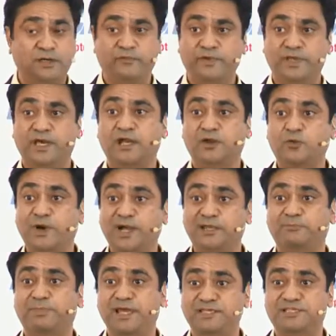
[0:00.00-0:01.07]
We are
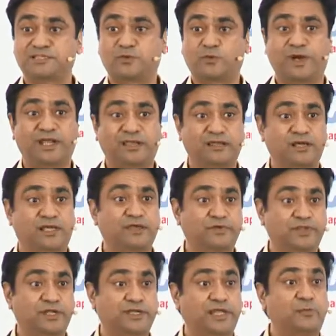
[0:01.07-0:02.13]
quite blessed, quite lucky
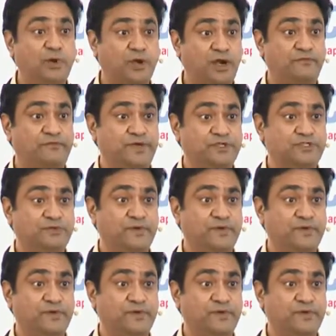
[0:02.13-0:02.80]
with the demographics.